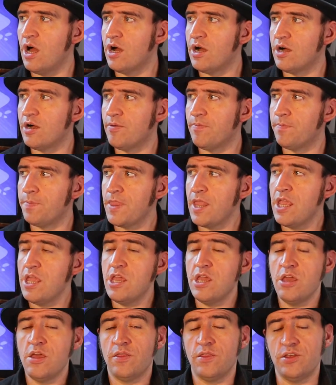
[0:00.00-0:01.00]

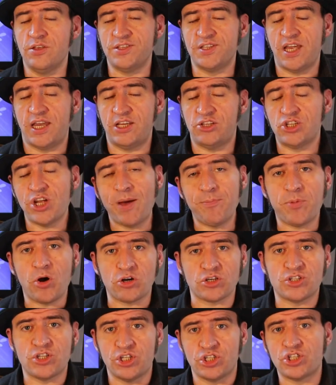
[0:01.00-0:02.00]
There's a
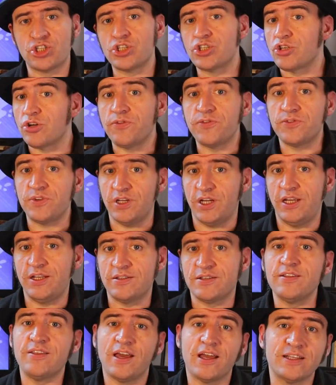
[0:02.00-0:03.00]
checkbox that's stuffed
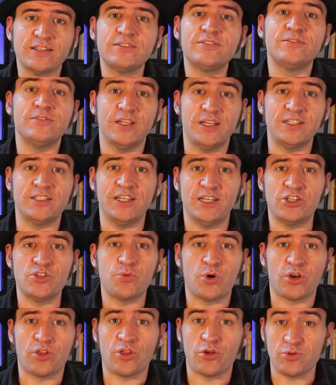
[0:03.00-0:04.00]
into
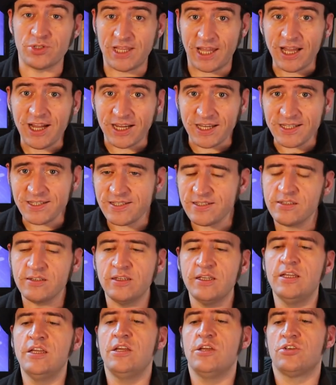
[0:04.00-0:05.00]
each one of those lines,
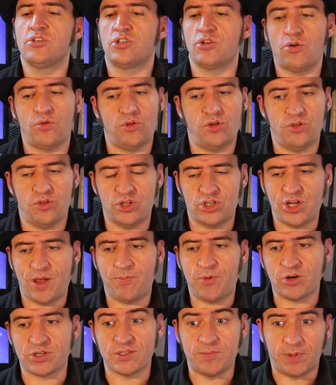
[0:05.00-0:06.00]
so that the
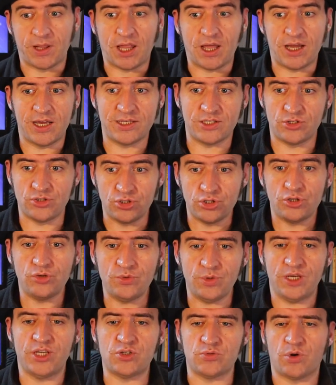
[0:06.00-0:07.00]
checkbox applies
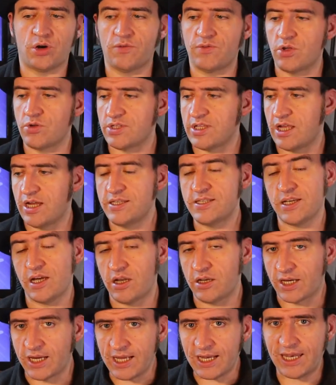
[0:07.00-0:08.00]
to each one of those lines
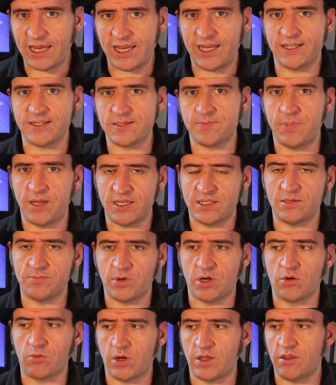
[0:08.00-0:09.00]
and collates based
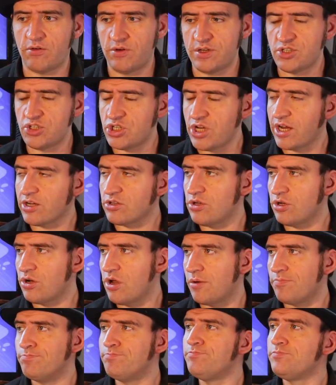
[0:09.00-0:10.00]
upon whether it's checked or
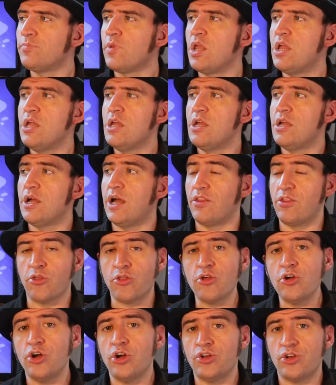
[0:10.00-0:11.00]
not. And the
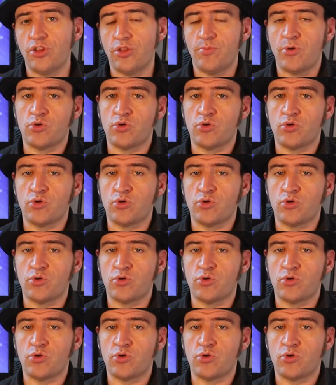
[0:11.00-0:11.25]
third, and